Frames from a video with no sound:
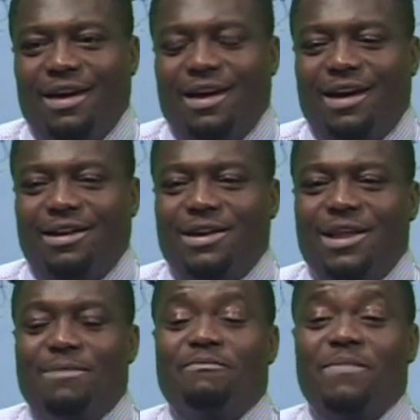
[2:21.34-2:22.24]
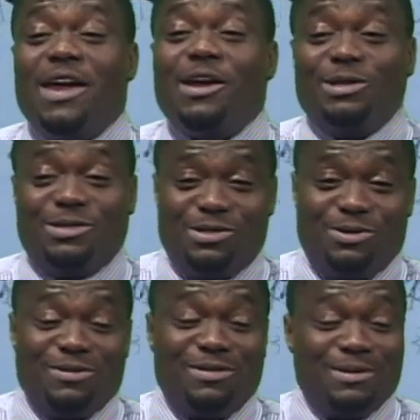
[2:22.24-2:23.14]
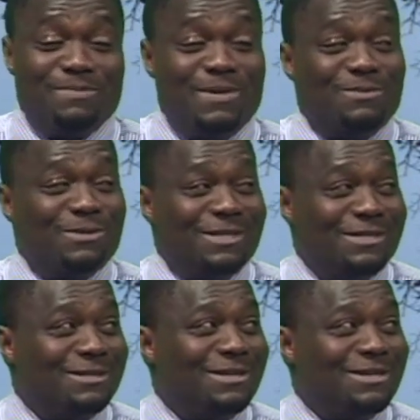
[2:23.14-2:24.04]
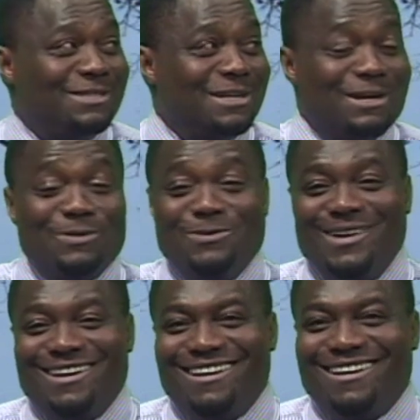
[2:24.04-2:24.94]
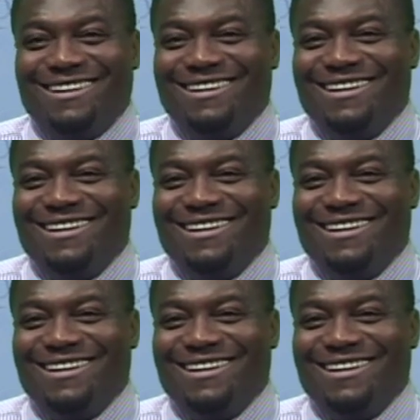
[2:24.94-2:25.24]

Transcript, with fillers: And the name Mayor's Youth, people still think that we are